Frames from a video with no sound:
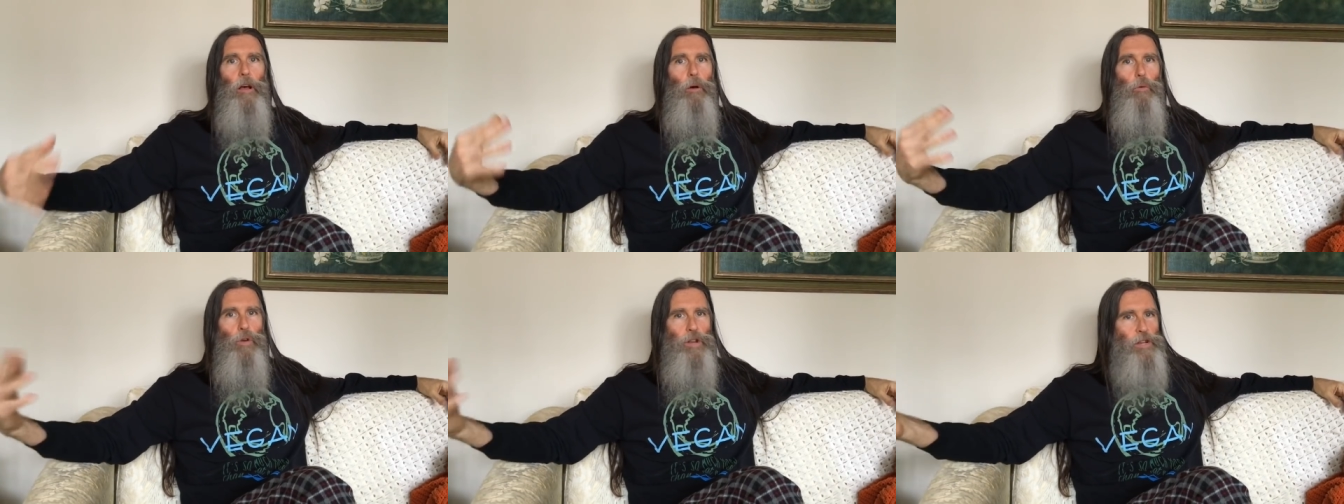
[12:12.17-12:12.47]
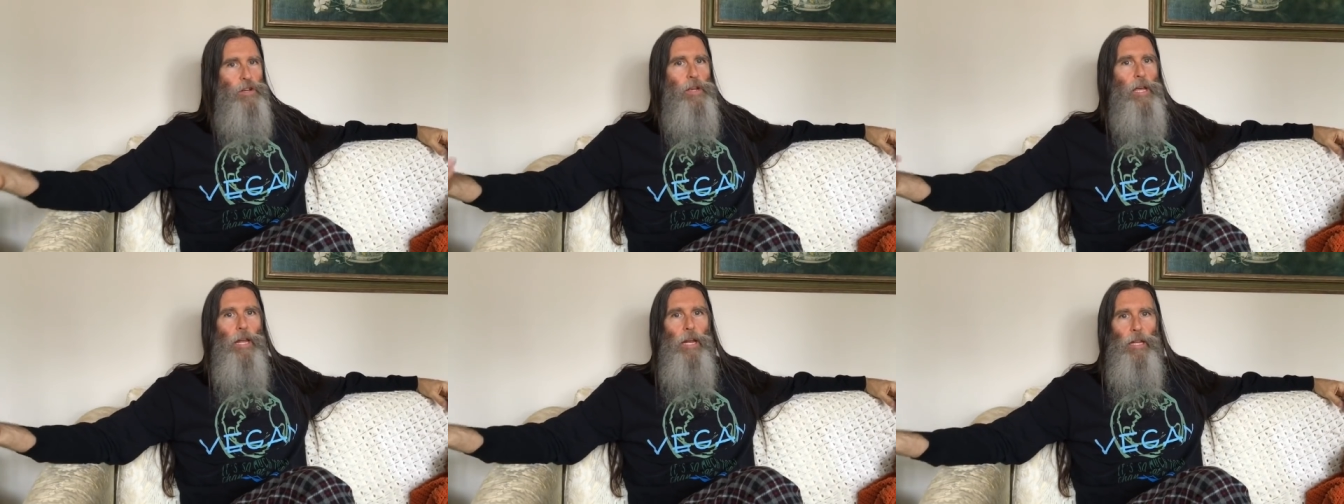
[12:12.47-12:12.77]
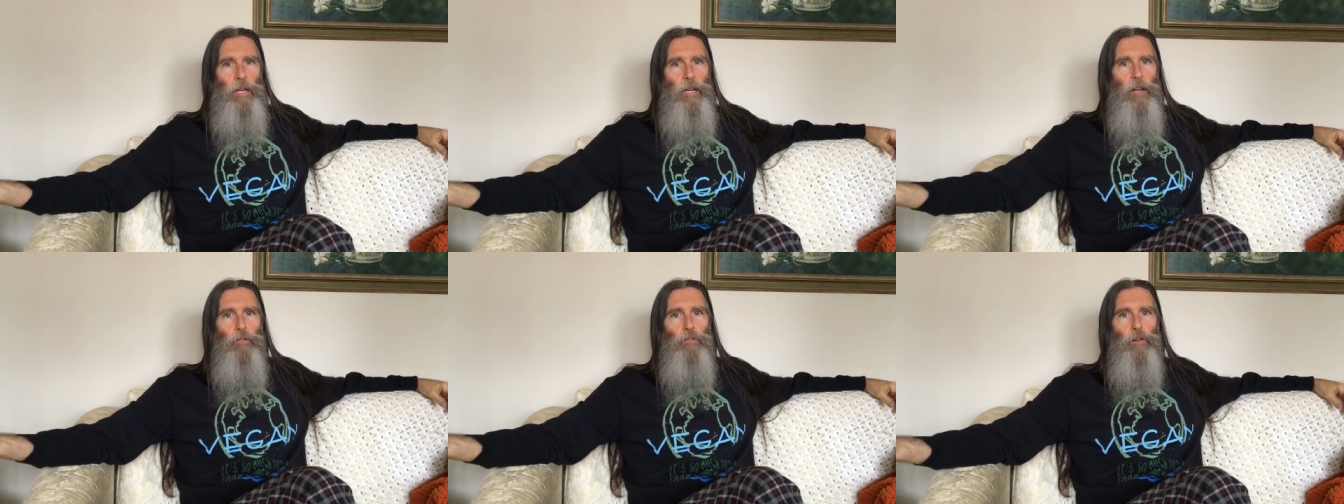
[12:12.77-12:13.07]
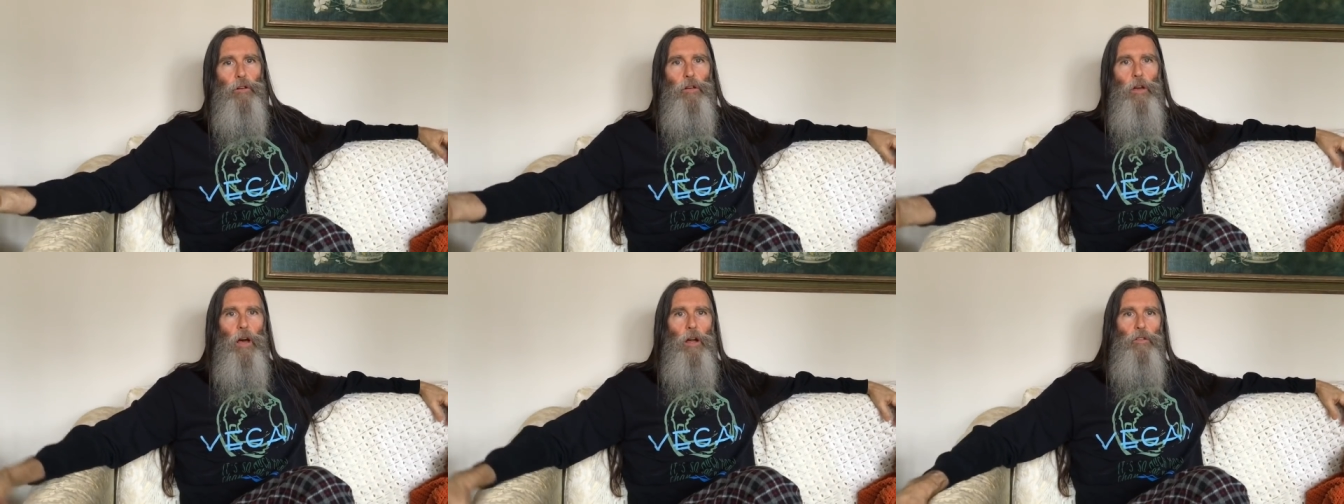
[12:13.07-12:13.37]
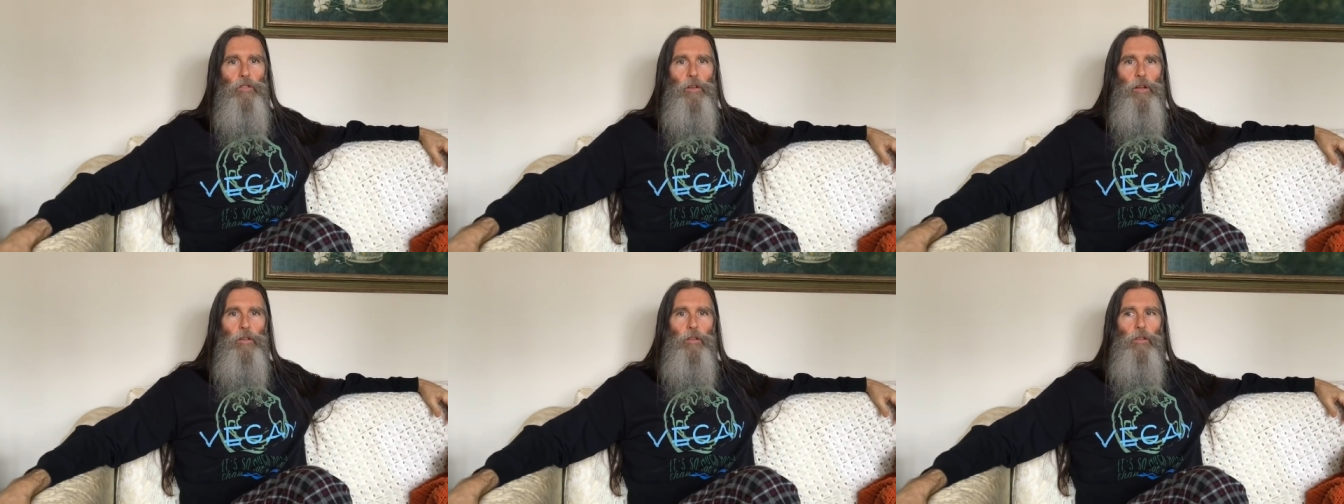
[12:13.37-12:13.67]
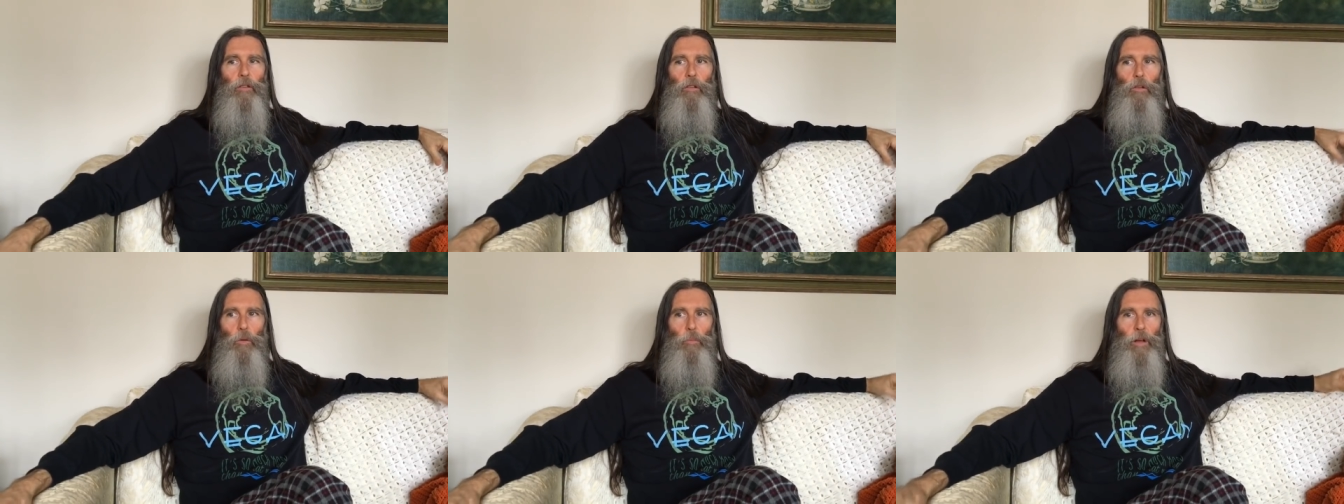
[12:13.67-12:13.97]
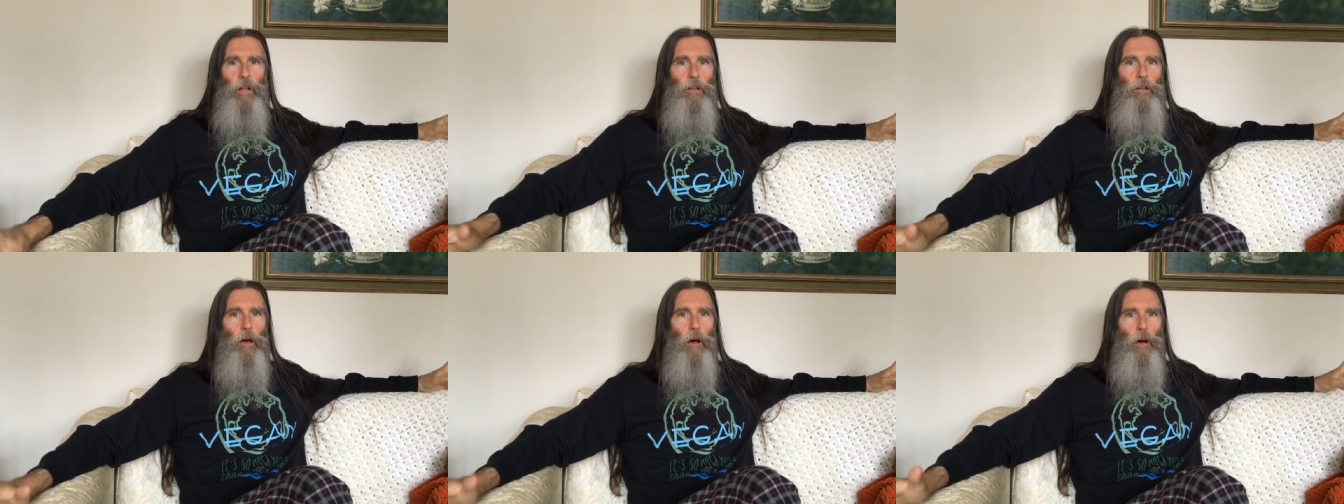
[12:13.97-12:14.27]
when you get in different countries, it's a little
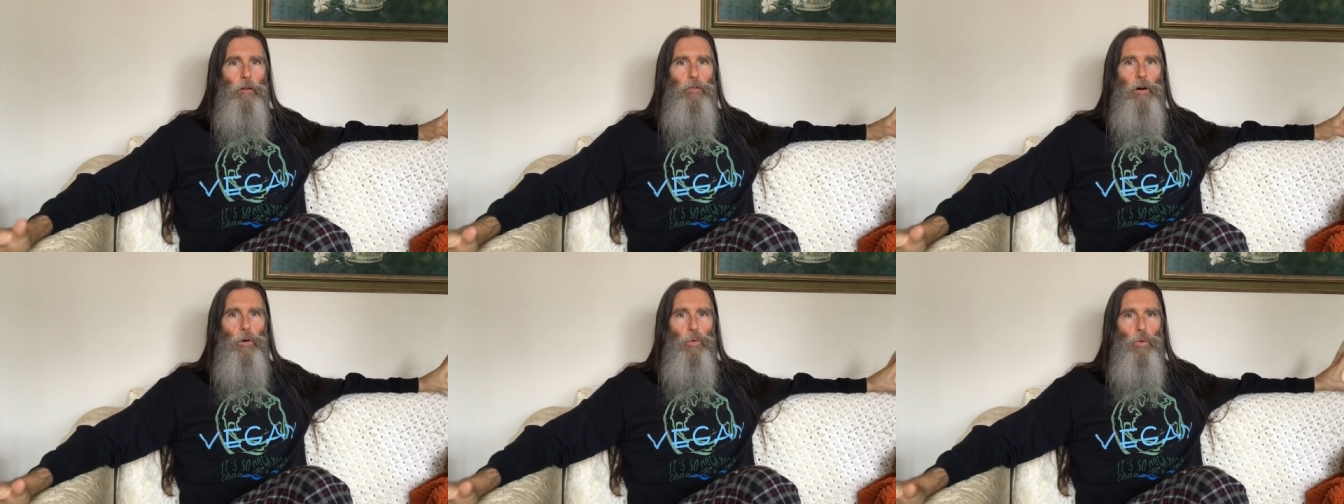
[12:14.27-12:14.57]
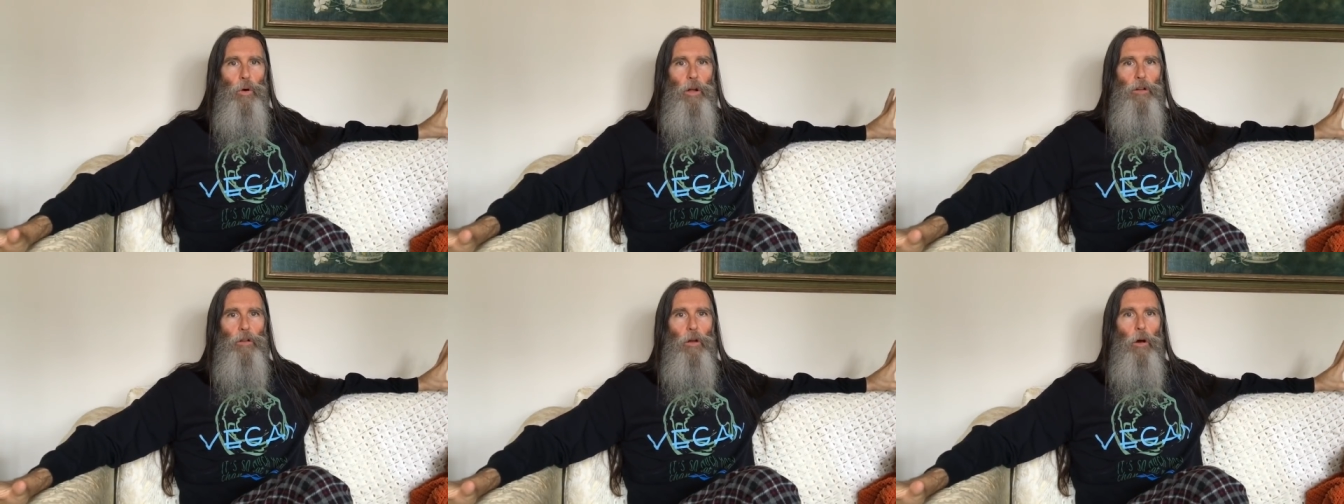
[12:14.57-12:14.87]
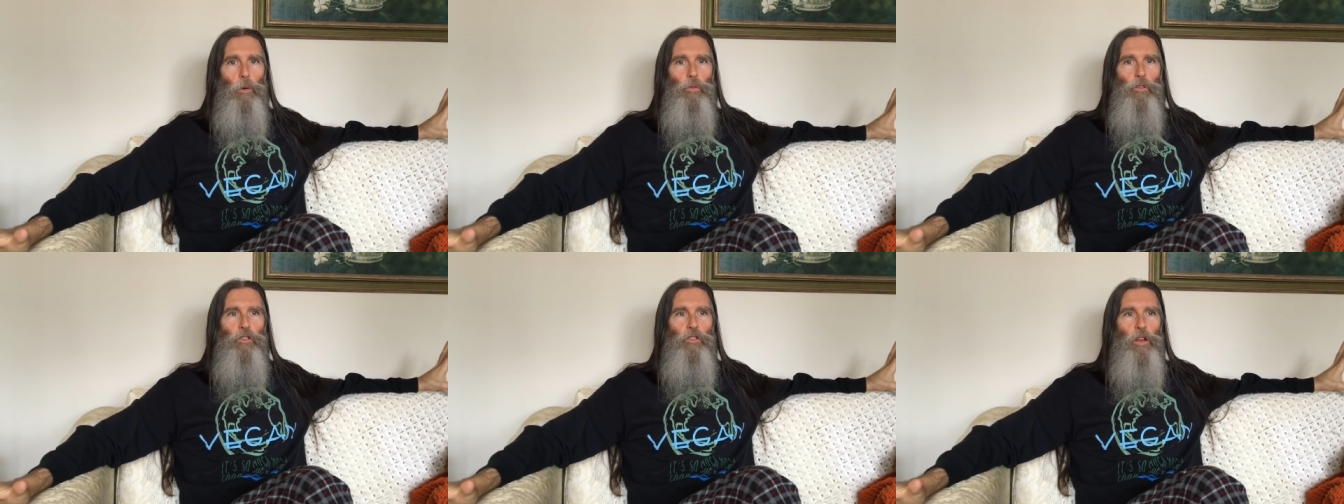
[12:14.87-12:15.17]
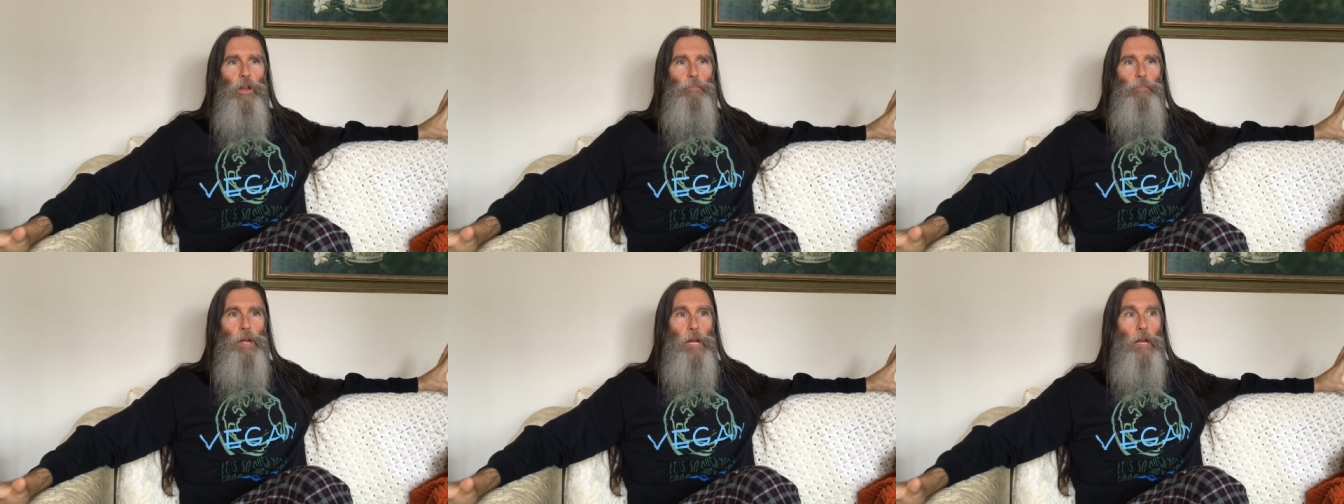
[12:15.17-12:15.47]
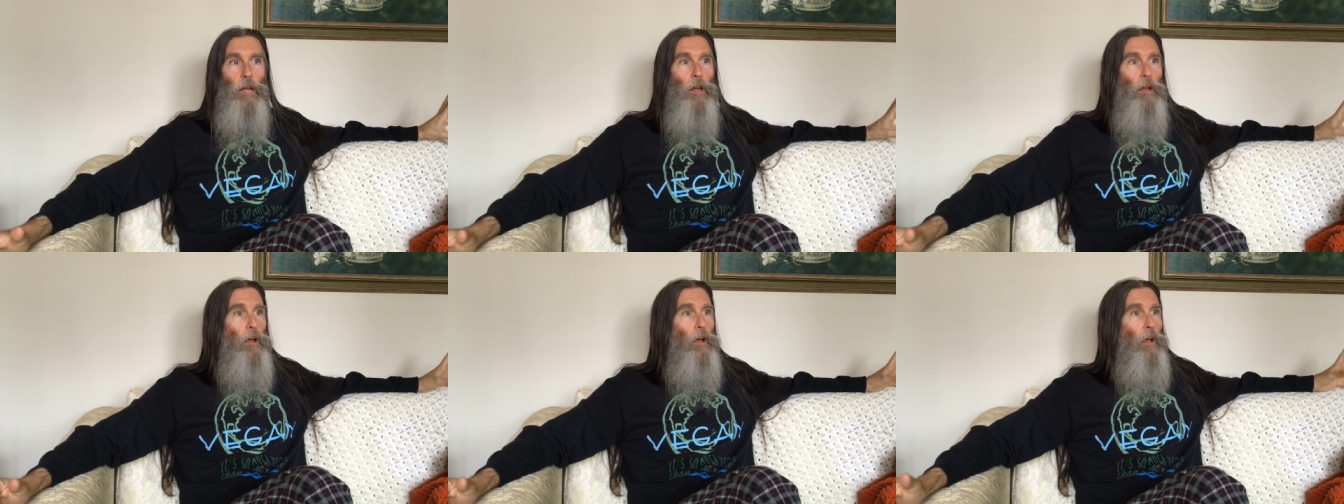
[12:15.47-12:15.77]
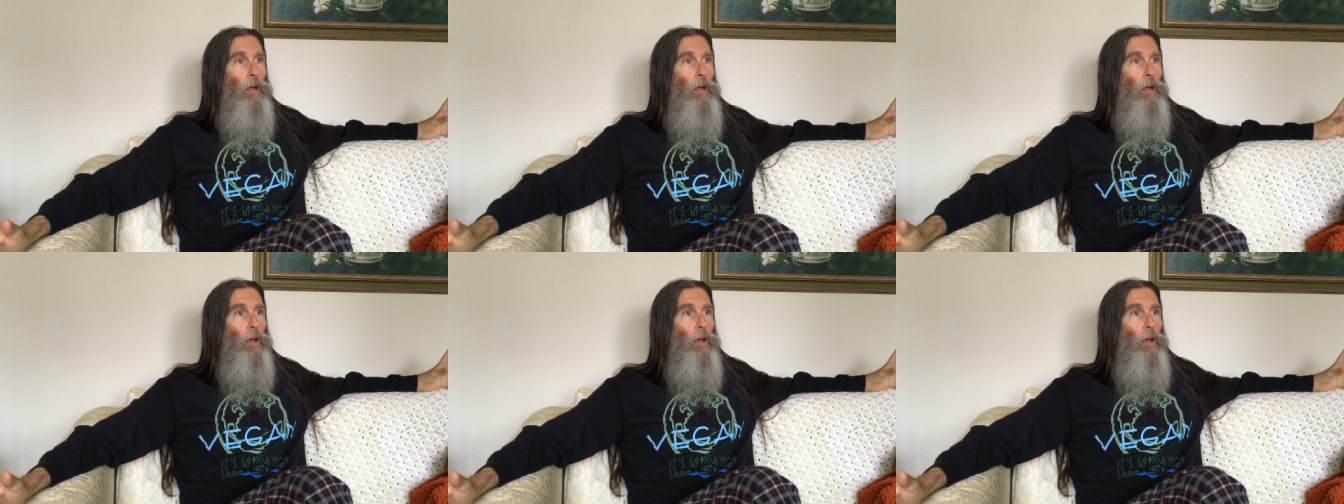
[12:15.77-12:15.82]
bit tough on what on shipping.